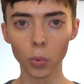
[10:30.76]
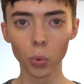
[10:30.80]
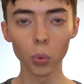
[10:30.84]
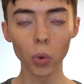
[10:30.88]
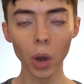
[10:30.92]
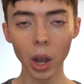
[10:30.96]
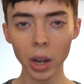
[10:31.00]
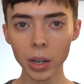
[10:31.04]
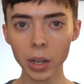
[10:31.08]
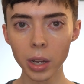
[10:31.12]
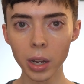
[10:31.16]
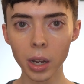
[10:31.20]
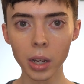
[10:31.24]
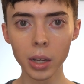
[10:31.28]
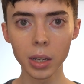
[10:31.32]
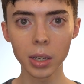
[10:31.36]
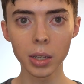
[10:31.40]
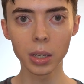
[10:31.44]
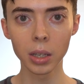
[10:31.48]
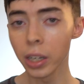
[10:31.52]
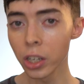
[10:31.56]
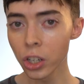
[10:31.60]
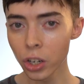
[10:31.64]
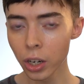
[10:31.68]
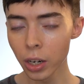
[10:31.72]

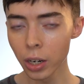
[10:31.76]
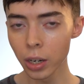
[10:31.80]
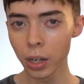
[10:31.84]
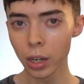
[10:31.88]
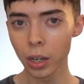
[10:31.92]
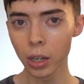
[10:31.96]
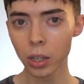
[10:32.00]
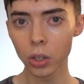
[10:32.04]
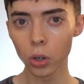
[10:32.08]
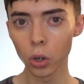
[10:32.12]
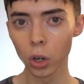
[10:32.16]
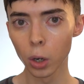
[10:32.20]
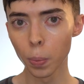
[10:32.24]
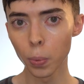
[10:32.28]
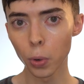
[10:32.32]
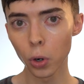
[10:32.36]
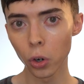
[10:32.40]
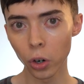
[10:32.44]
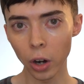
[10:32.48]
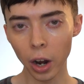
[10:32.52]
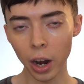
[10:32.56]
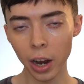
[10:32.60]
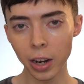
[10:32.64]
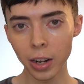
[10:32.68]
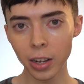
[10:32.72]
redness, itchiness, or
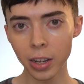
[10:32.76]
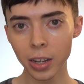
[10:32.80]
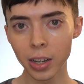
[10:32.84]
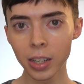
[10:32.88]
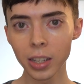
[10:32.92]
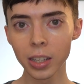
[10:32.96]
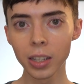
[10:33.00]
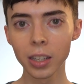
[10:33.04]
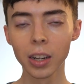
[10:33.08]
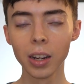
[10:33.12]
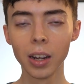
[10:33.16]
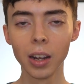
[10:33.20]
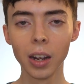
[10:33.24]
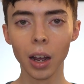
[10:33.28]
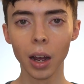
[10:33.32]
pruritus.